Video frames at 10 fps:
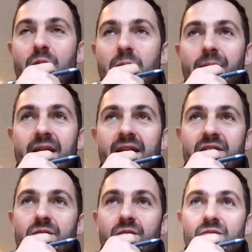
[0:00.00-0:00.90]

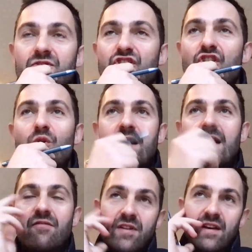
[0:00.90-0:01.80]
probably 2
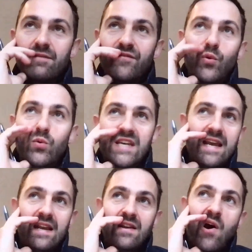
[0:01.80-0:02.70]
in every
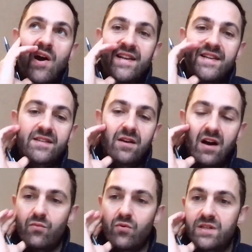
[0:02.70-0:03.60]
14 nights
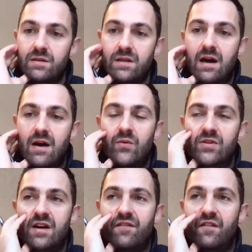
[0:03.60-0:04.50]
I
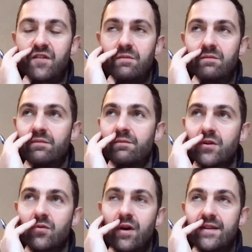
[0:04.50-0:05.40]
will suffer from
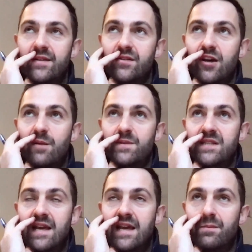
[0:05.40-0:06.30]
quite disturbed
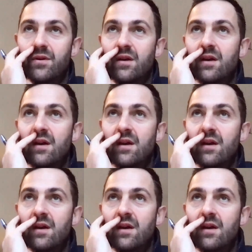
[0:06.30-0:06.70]
sleep.